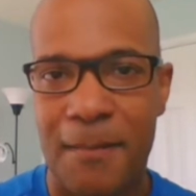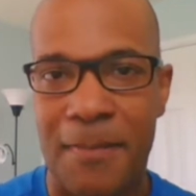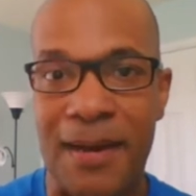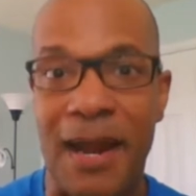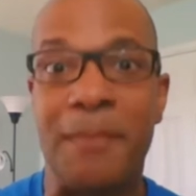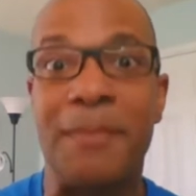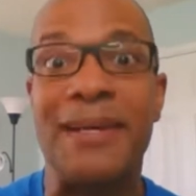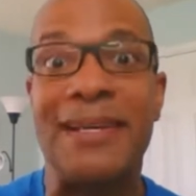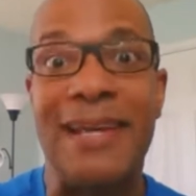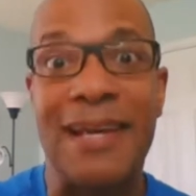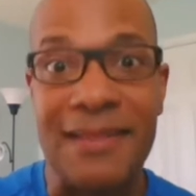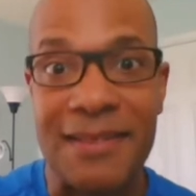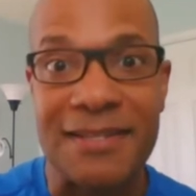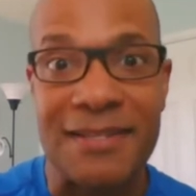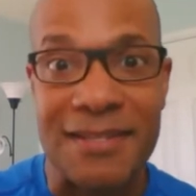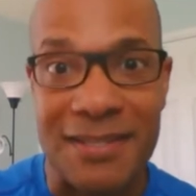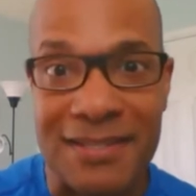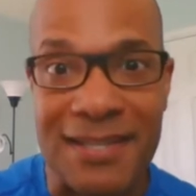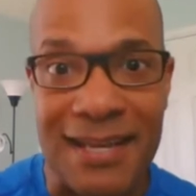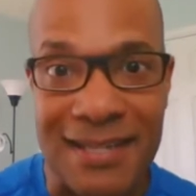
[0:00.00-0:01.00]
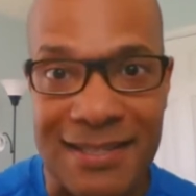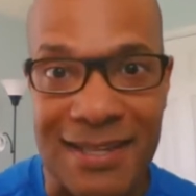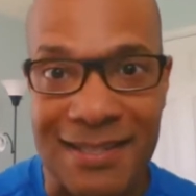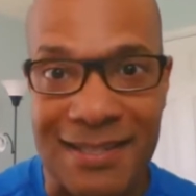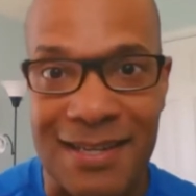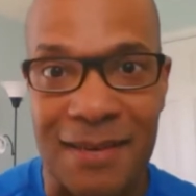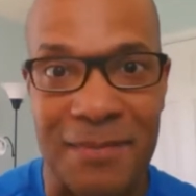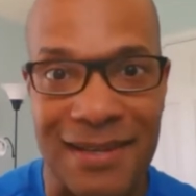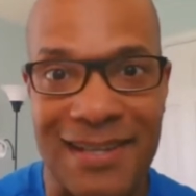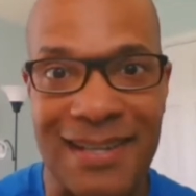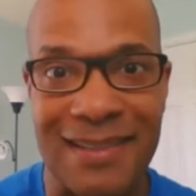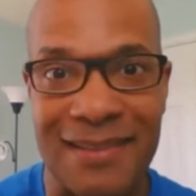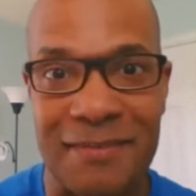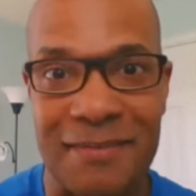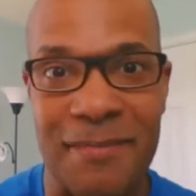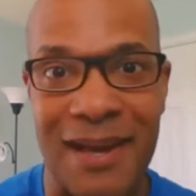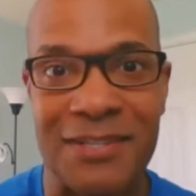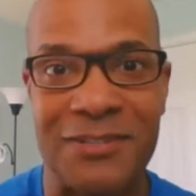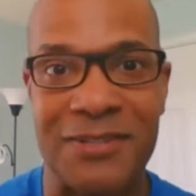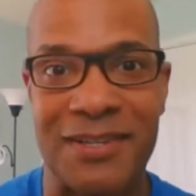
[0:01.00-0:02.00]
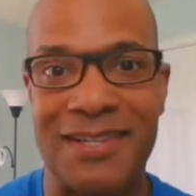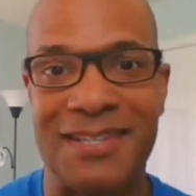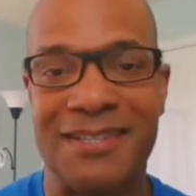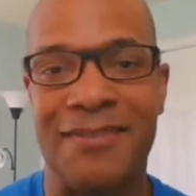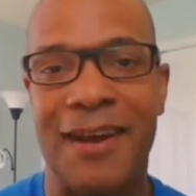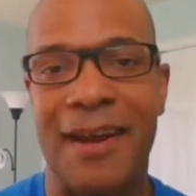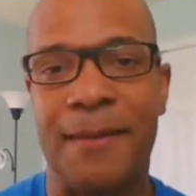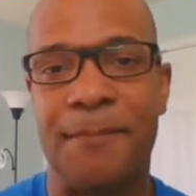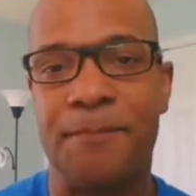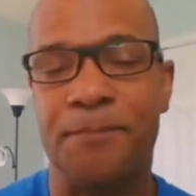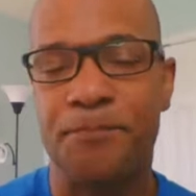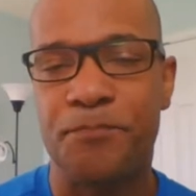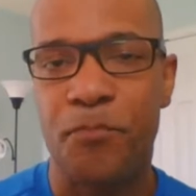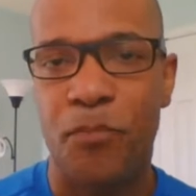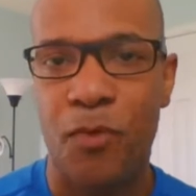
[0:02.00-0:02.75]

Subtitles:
but I'm gonna get the statistics. I'm gonna get the metrics, right?